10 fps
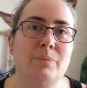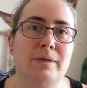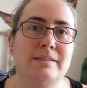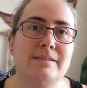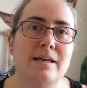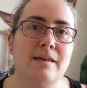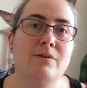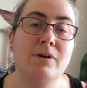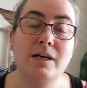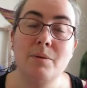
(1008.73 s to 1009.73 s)
But
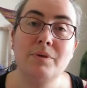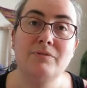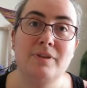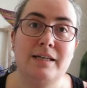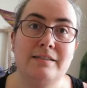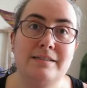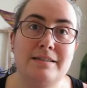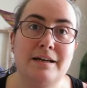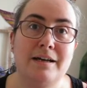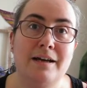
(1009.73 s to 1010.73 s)
there are a couple of things
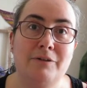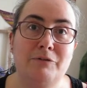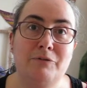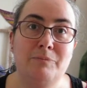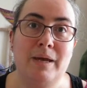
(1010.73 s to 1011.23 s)
that have